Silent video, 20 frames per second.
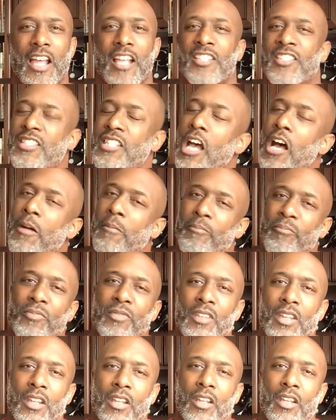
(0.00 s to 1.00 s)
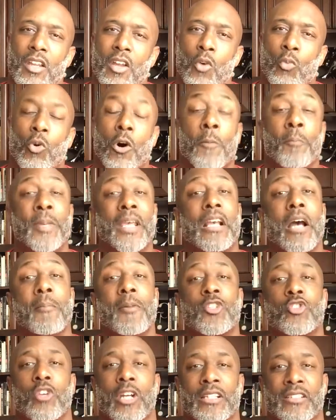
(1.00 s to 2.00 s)
Some will become
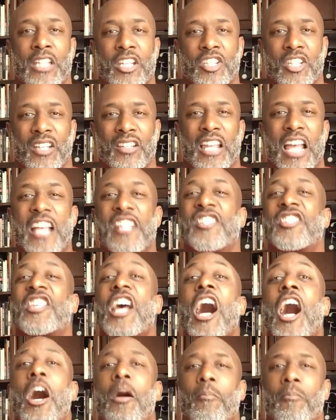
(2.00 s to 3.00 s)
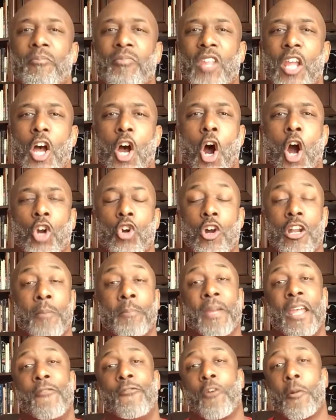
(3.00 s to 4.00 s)
a tradition. Some are going to
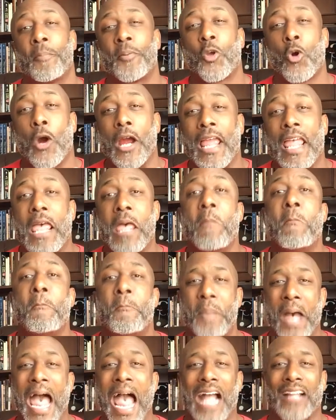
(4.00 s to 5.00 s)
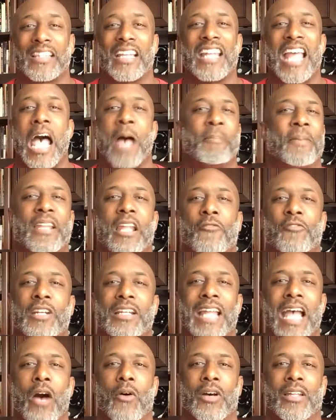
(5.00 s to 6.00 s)
be for pure impact and happen every
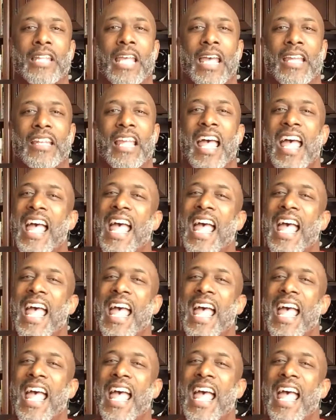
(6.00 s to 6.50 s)
now and then.